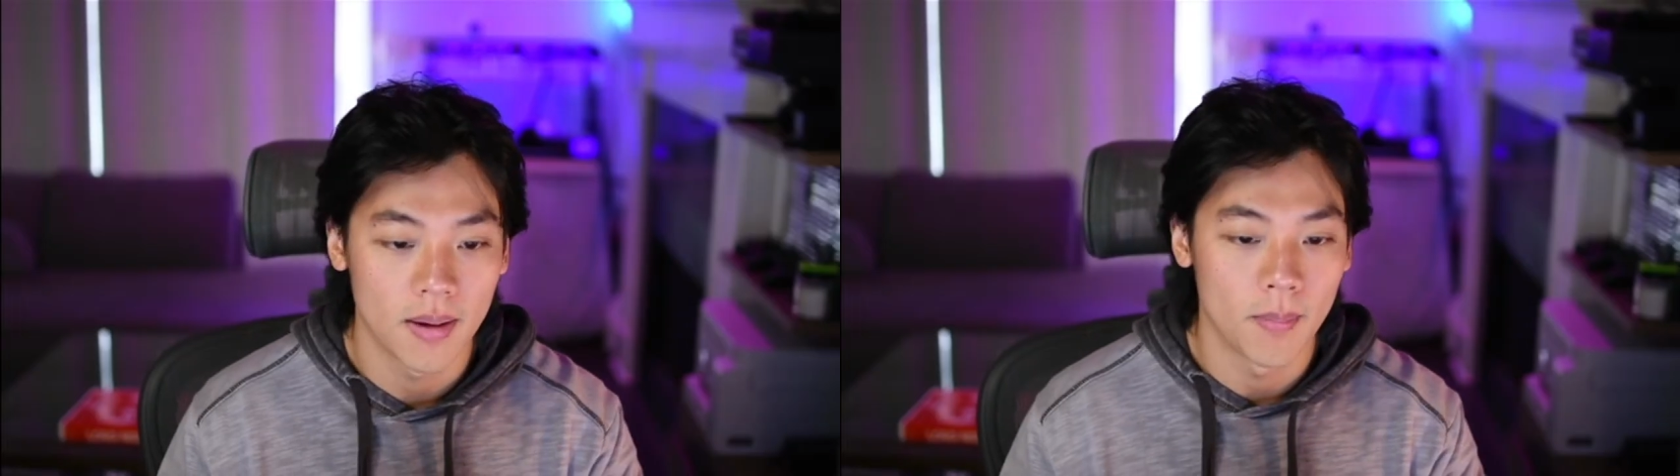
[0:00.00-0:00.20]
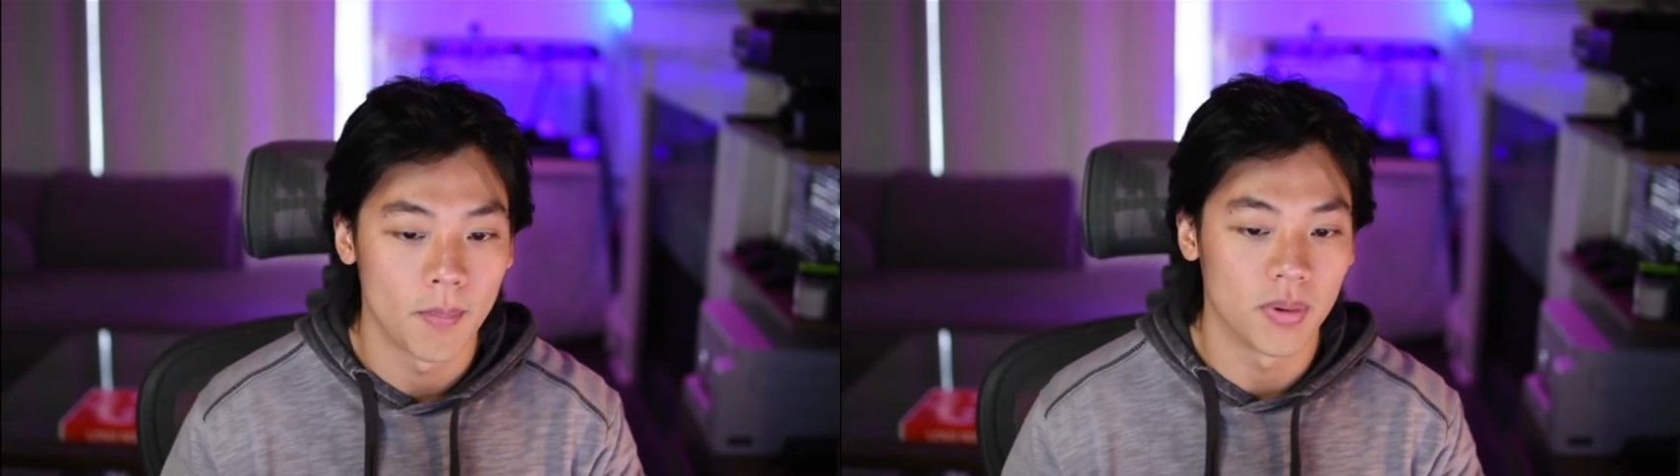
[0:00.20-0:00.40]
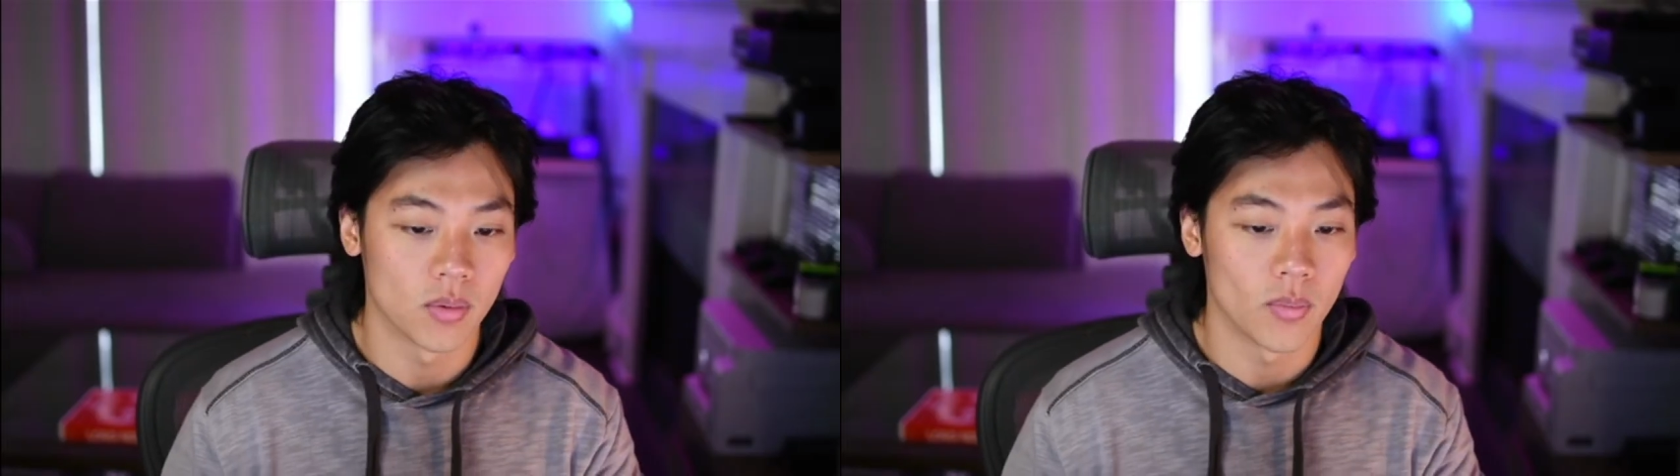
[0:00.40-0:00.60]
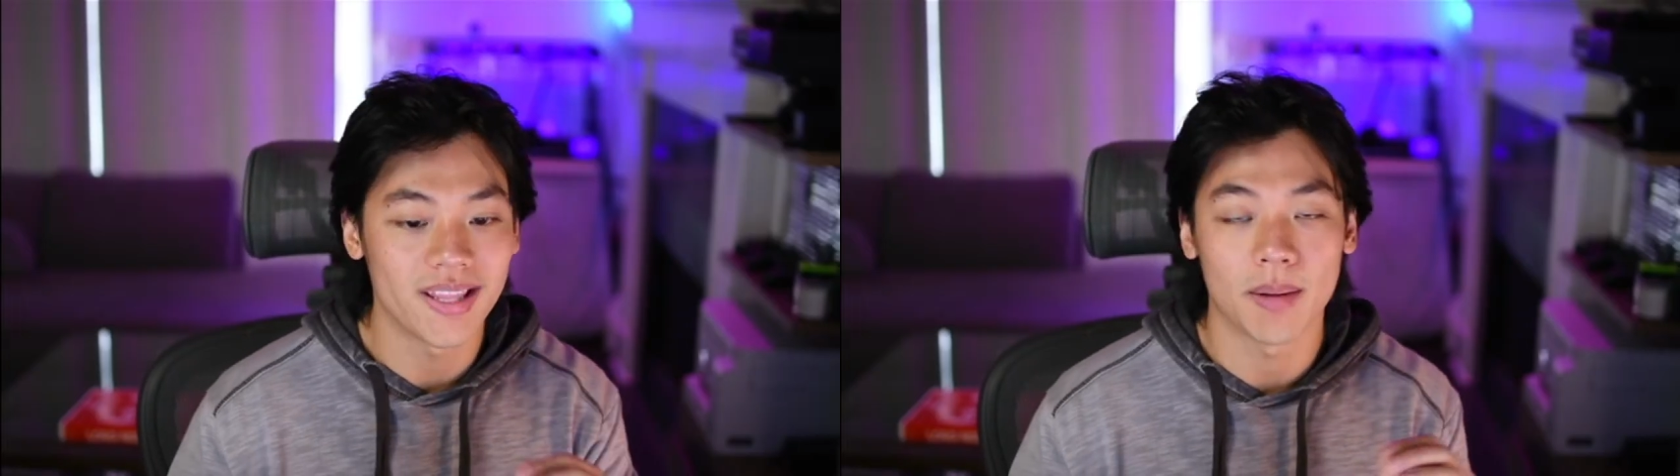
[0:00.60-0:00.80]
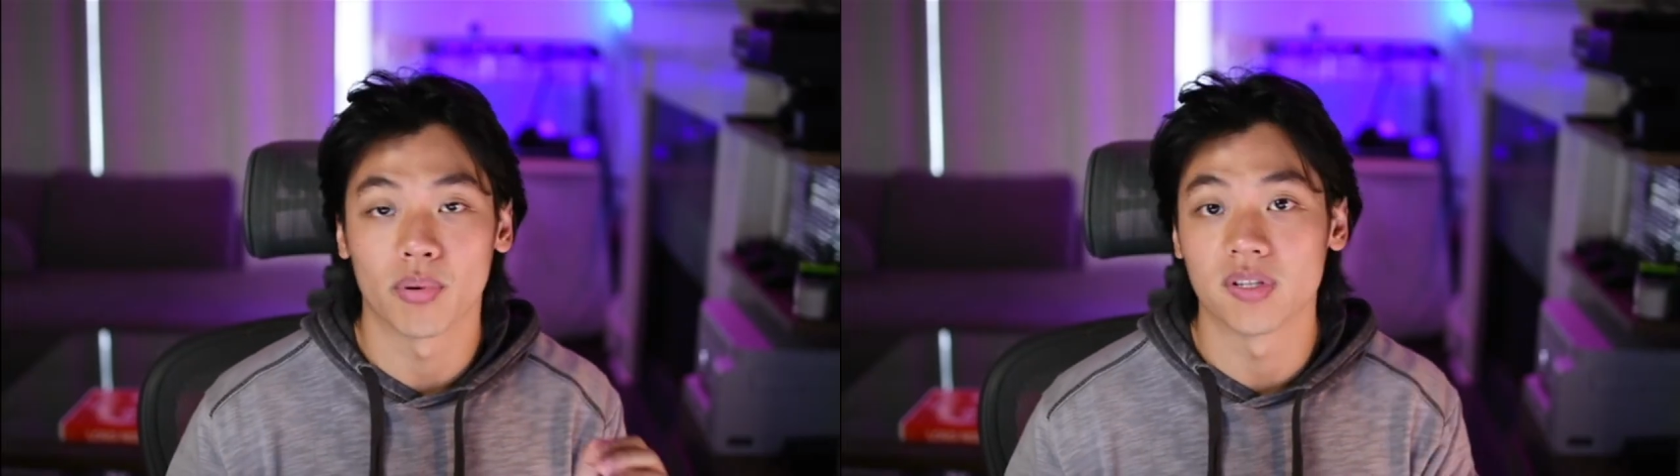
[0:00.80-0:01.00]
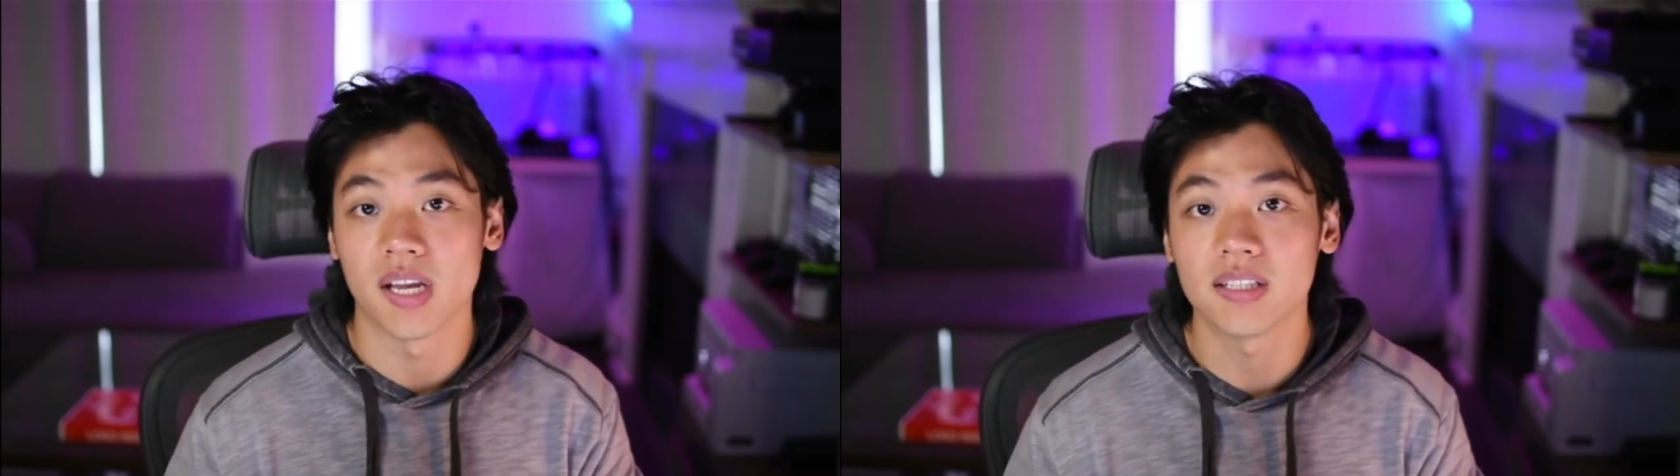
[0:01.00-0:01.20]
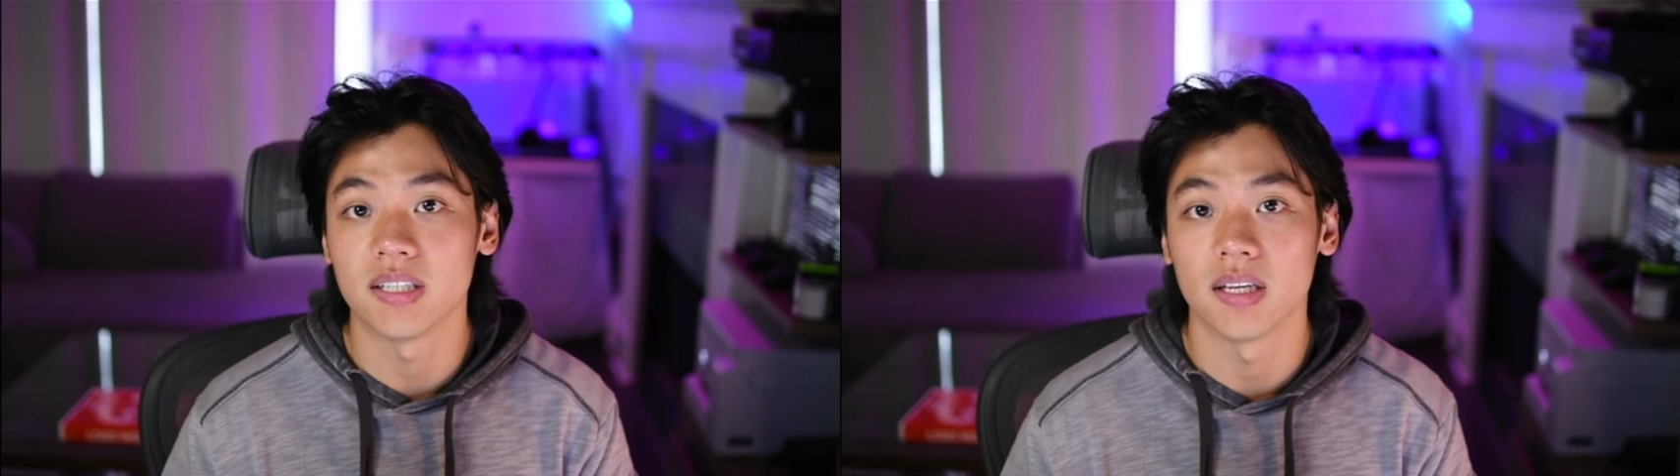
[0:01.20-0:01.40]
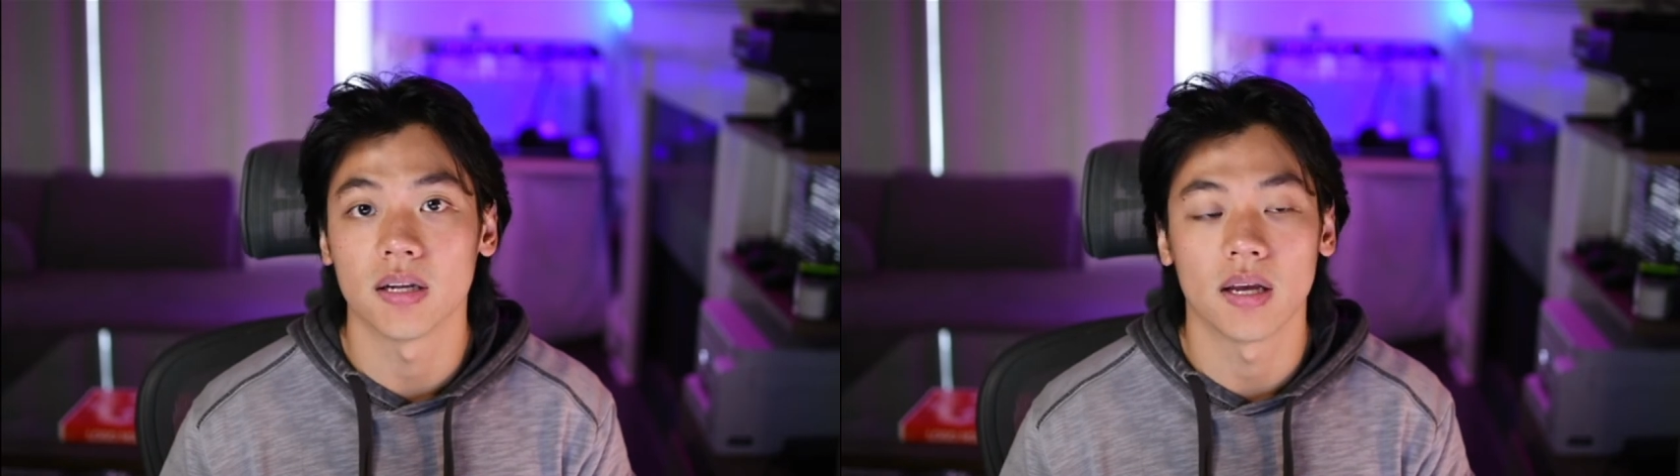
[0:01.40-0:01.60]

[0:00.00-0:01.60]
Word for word: But the way they present it